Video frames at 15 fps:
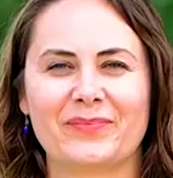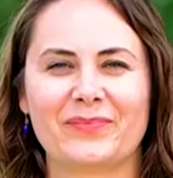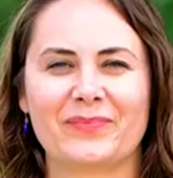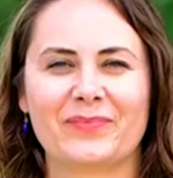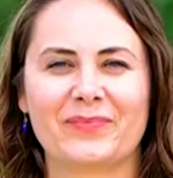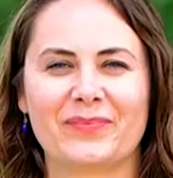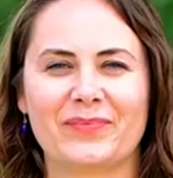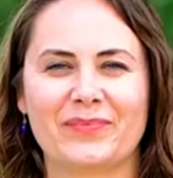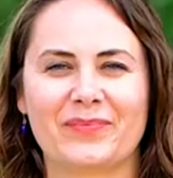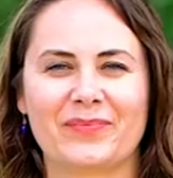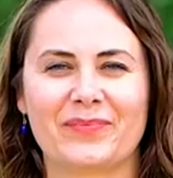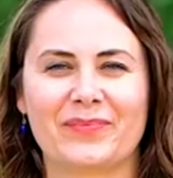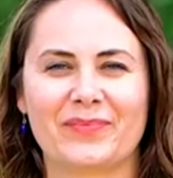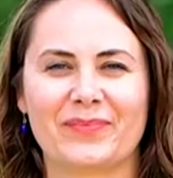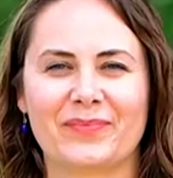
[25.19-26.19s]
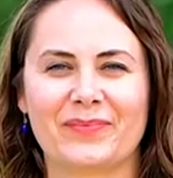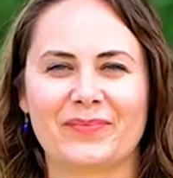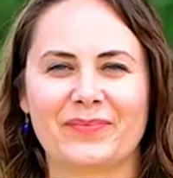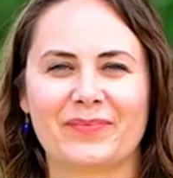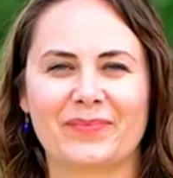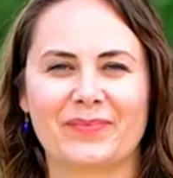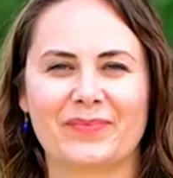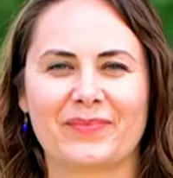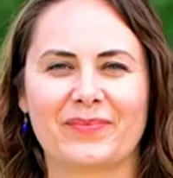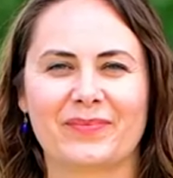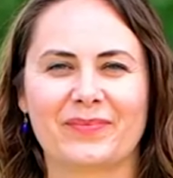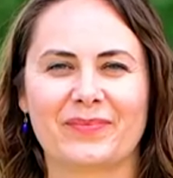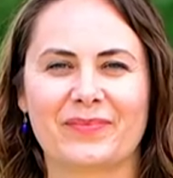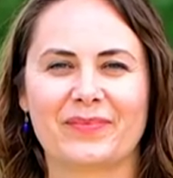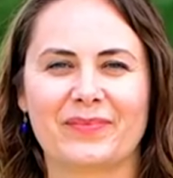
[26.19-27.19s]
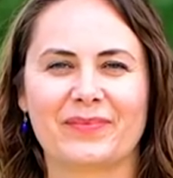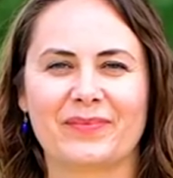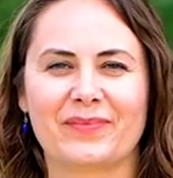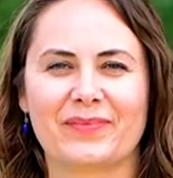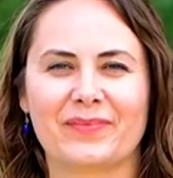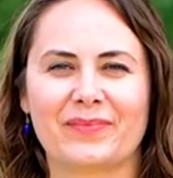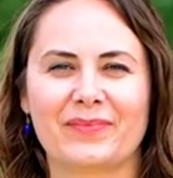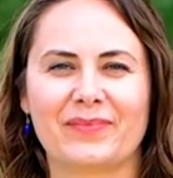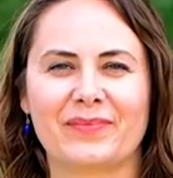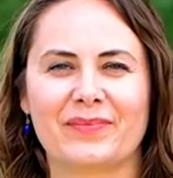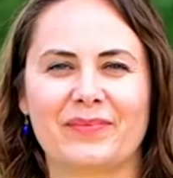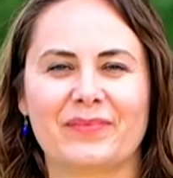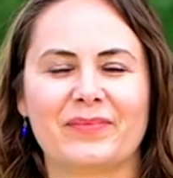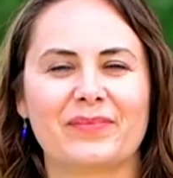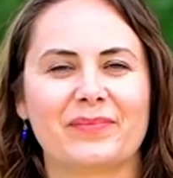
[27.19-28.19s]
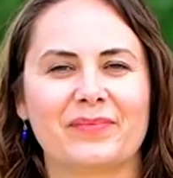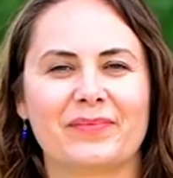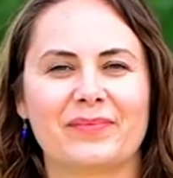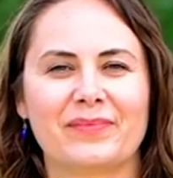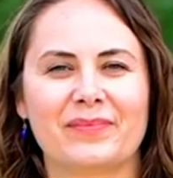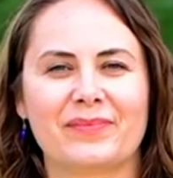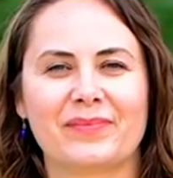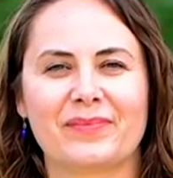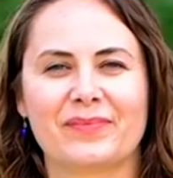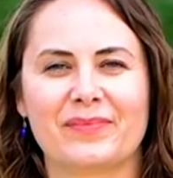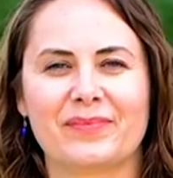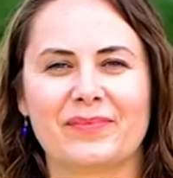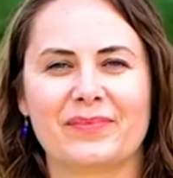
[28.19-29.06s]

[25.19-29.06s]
This person isn't speaking.